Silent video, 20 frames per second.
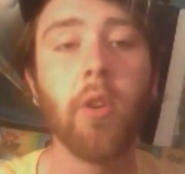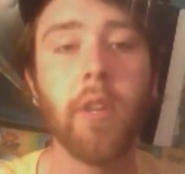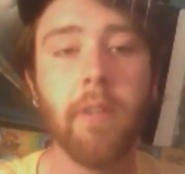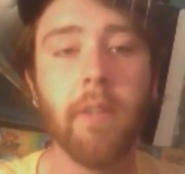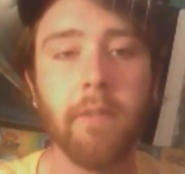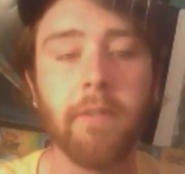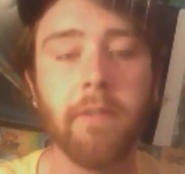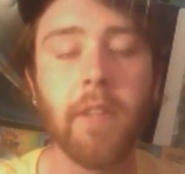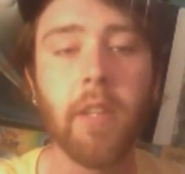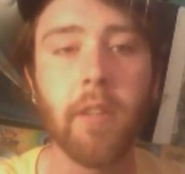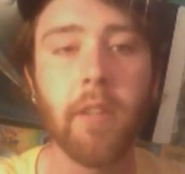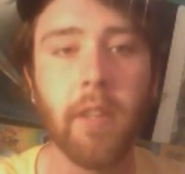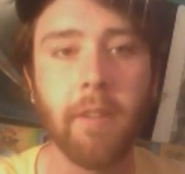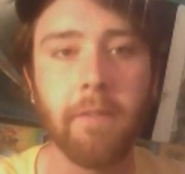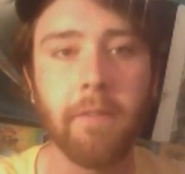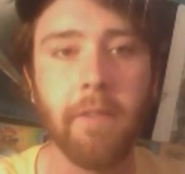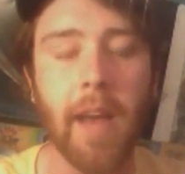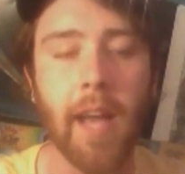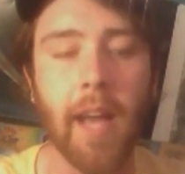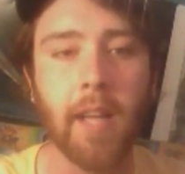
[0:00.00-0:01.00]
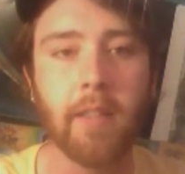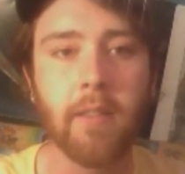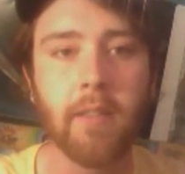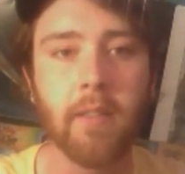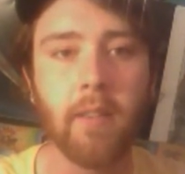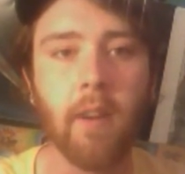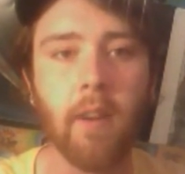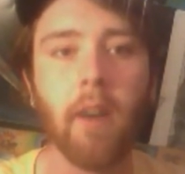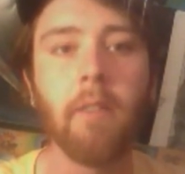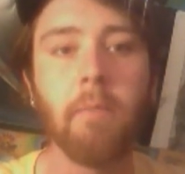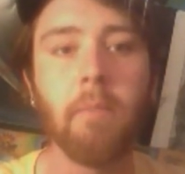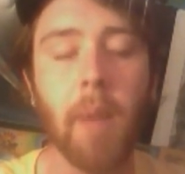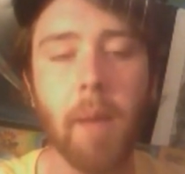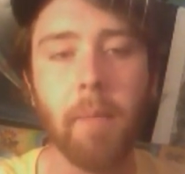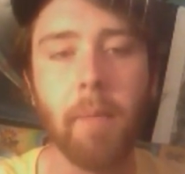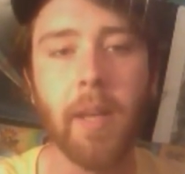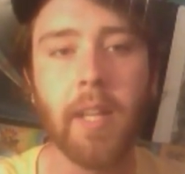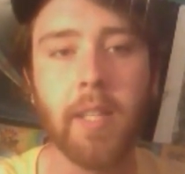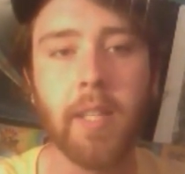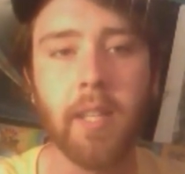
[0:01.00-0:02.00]
can feel the effects of my
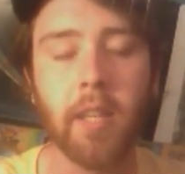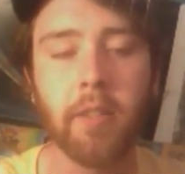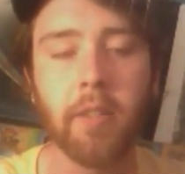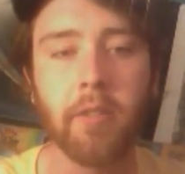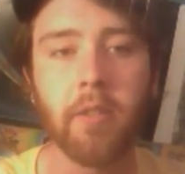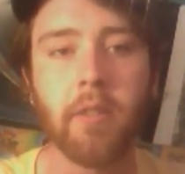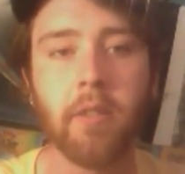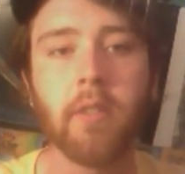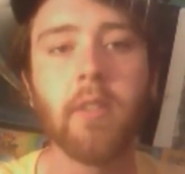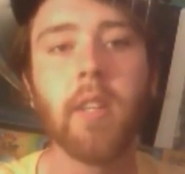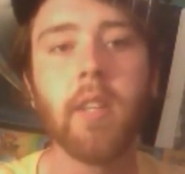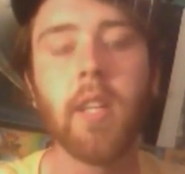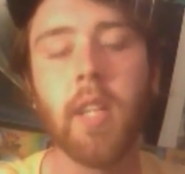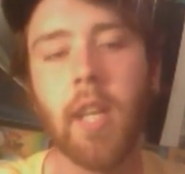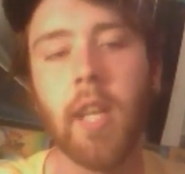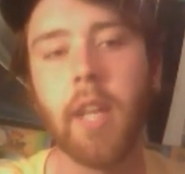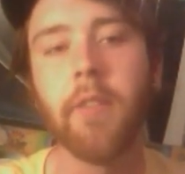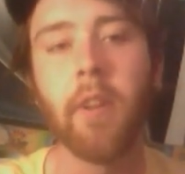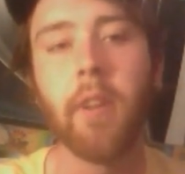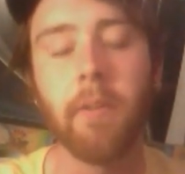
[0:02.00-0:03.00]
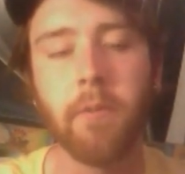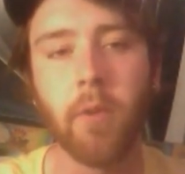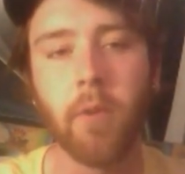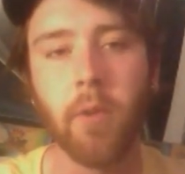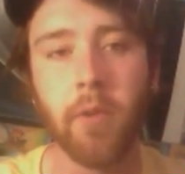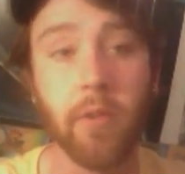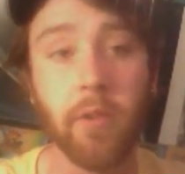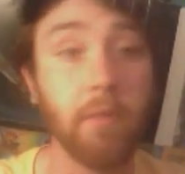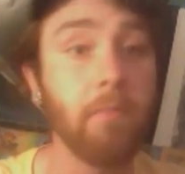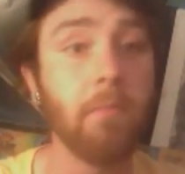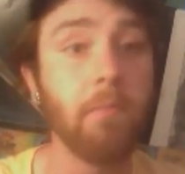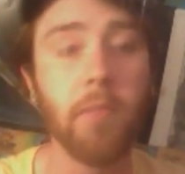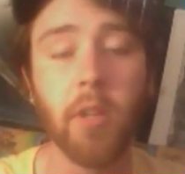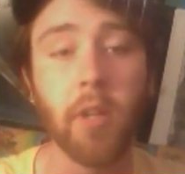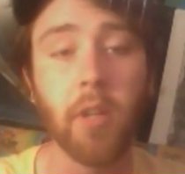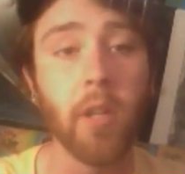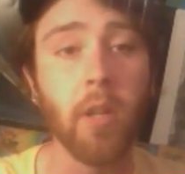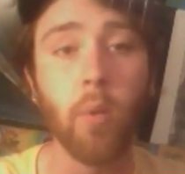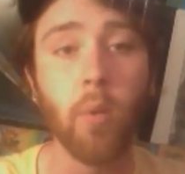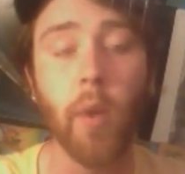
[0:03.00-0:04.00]
meditation, and therefore they're
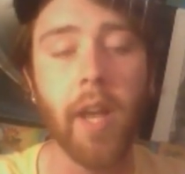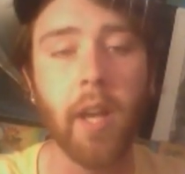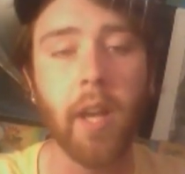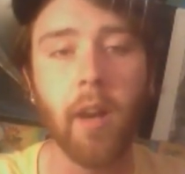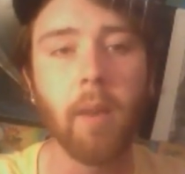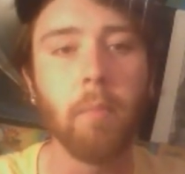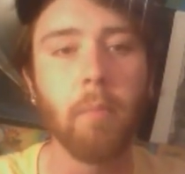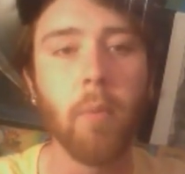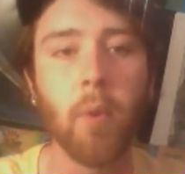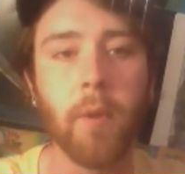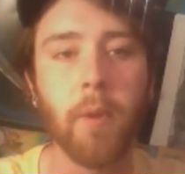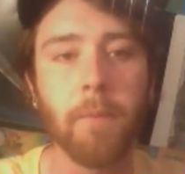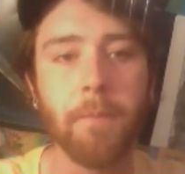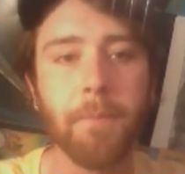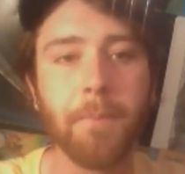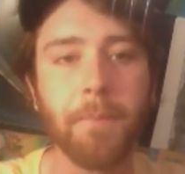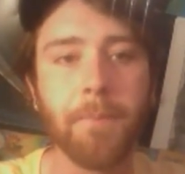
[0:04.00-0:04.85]
going to wake up more.